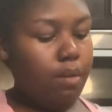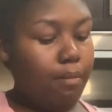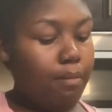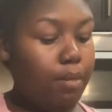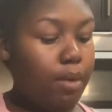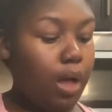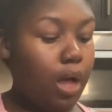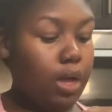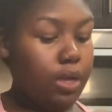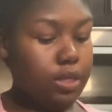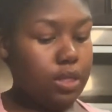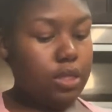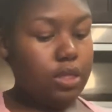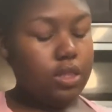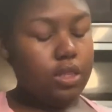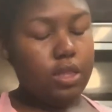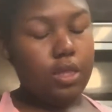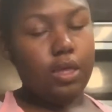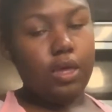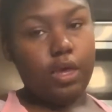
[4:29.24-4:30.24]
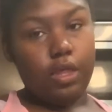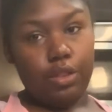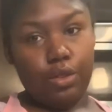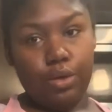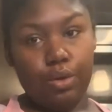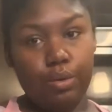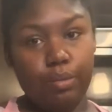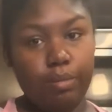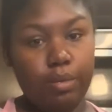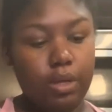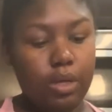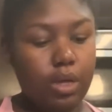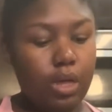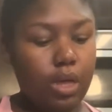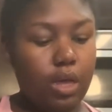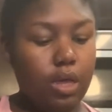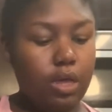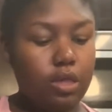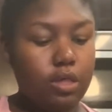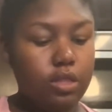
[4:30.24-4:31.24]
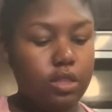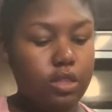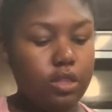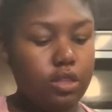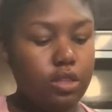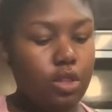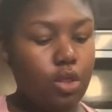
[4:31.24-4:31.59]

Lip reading: bonded together because